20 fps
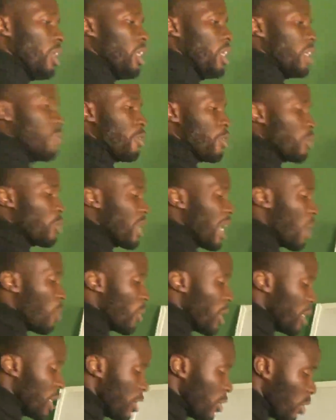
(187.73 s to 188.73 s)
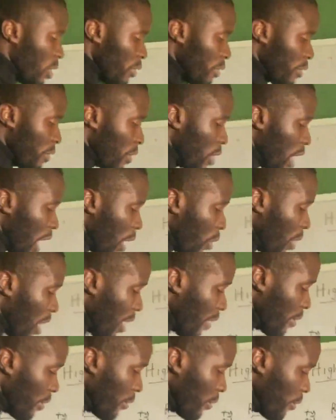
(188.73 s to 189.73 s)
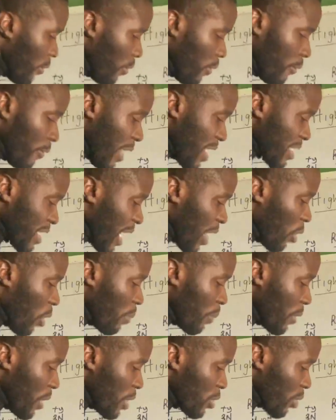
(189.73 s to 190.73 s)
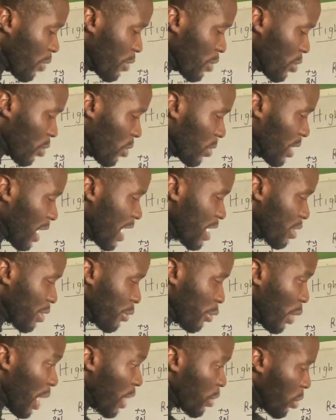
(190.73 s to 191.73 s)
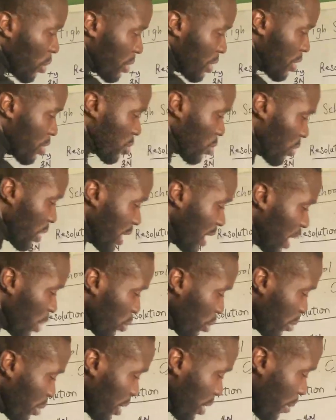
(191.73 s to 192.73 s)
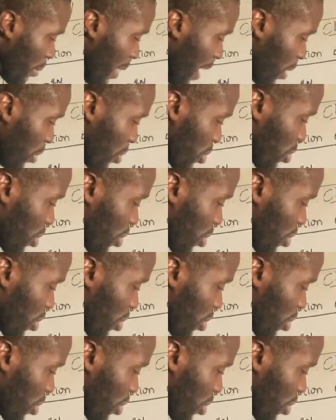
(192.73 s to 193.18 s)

If we do that well enough, our vertical component of resultant, if we add all these together, will be minus